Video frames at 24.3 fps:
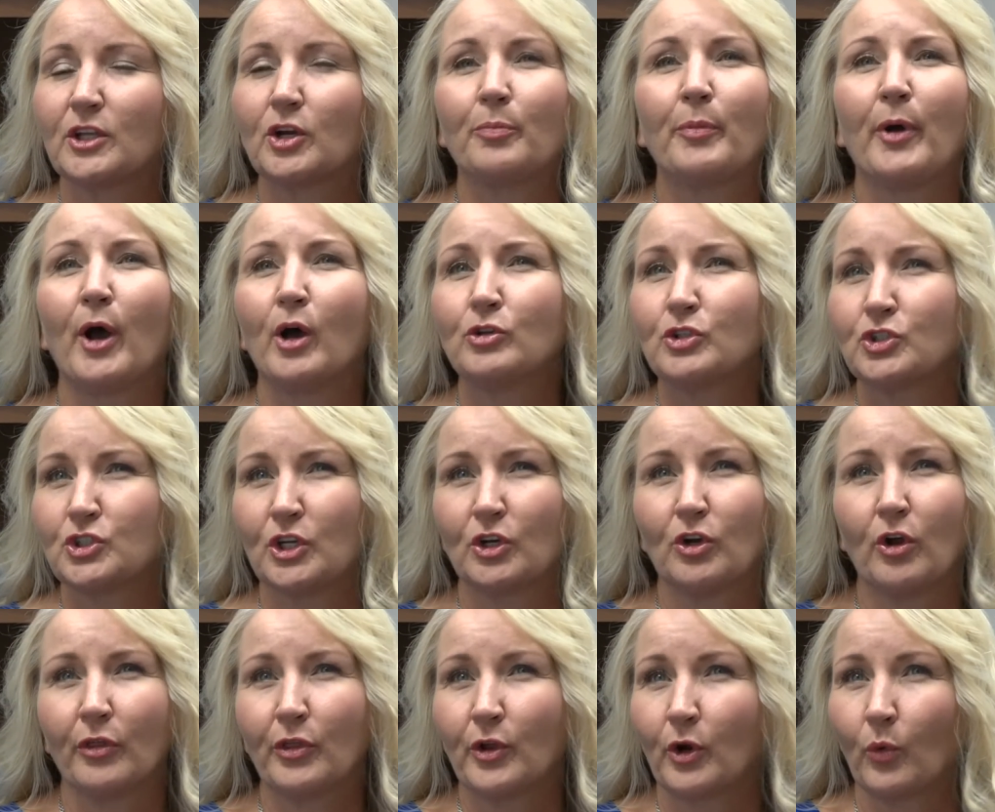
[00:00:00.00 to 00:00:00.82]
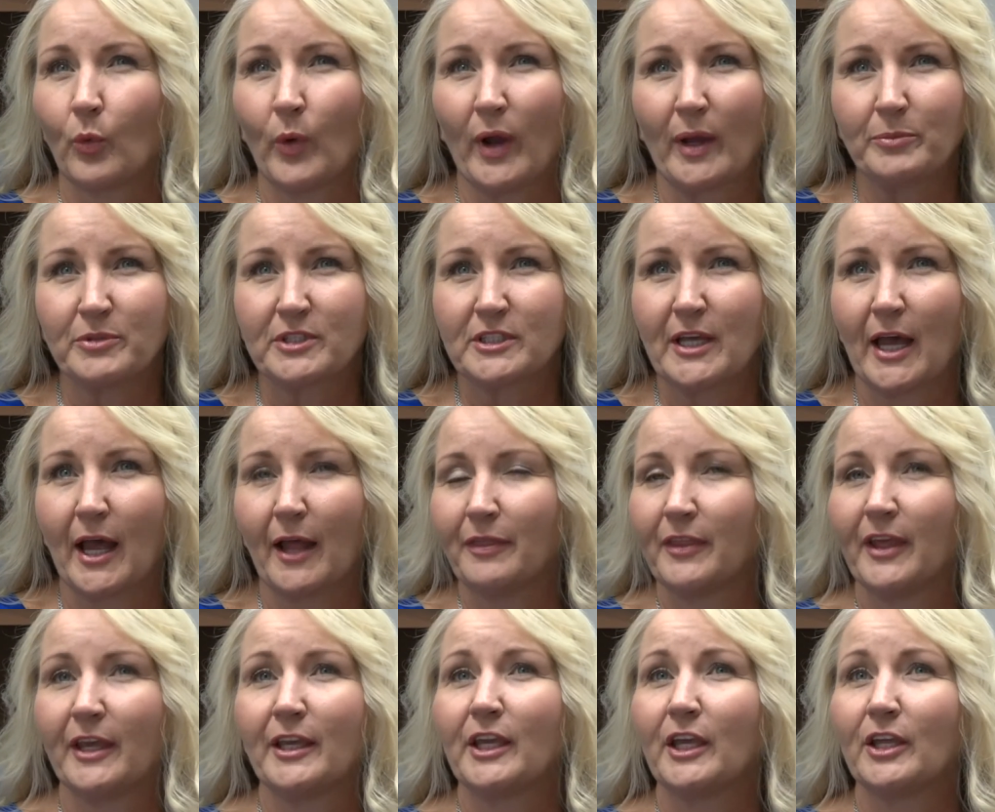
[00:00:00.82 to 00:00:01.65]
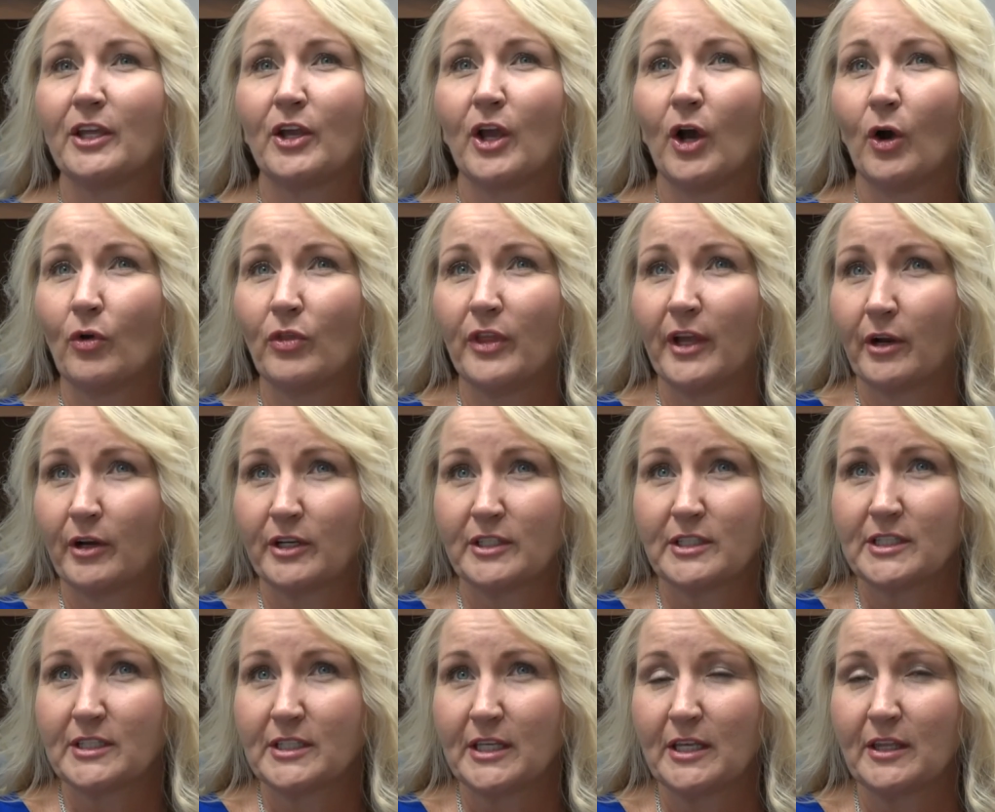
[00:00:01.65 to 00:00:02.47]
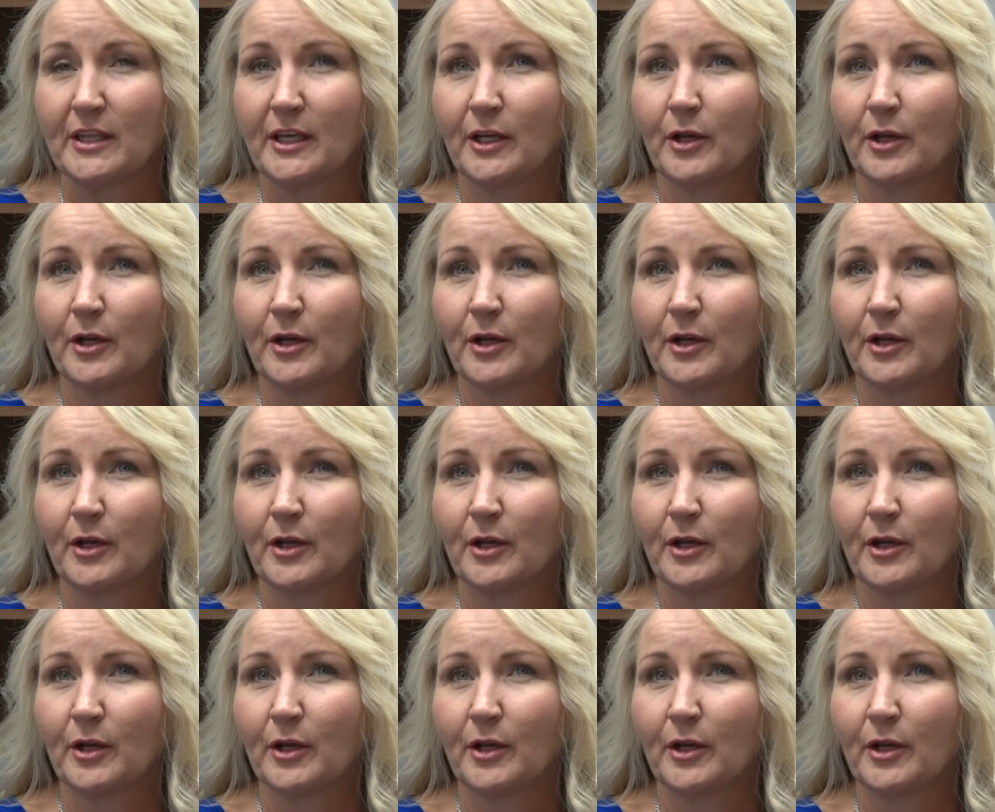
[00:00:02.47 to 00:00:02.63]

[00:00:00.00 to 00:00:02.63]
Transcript: They're posted on their website. They can go there and see